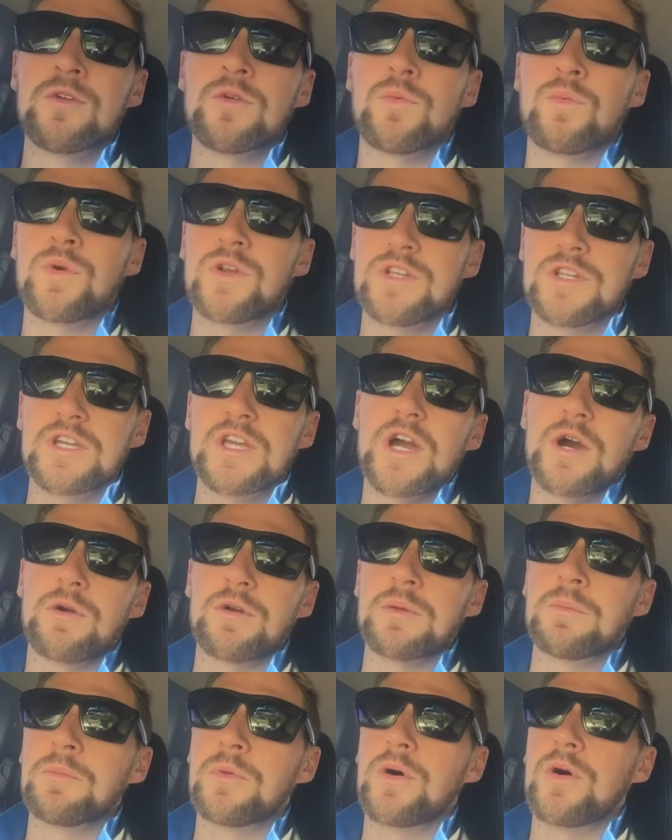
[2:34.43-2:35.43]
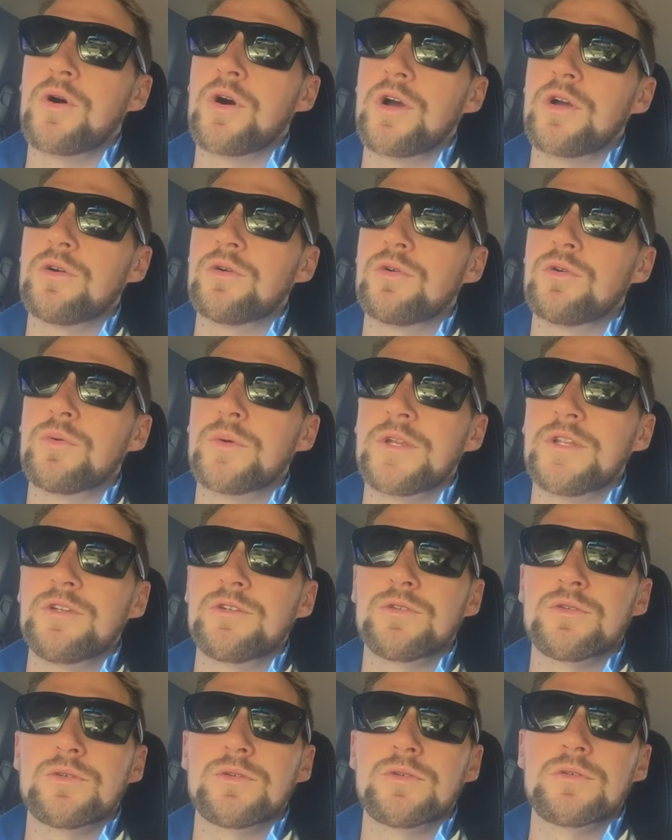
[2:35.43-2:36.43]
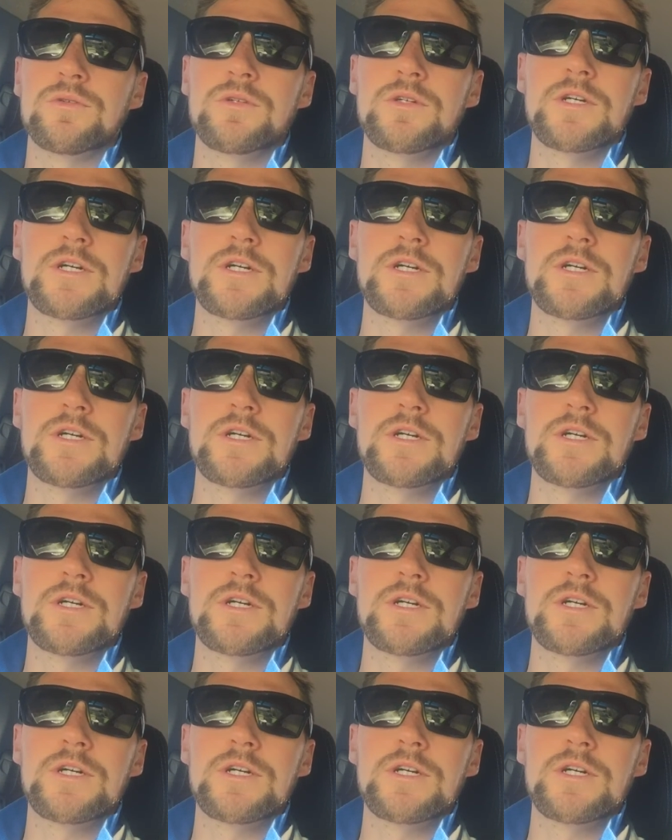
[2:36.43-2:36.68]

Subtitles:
when you're going by, or when you're,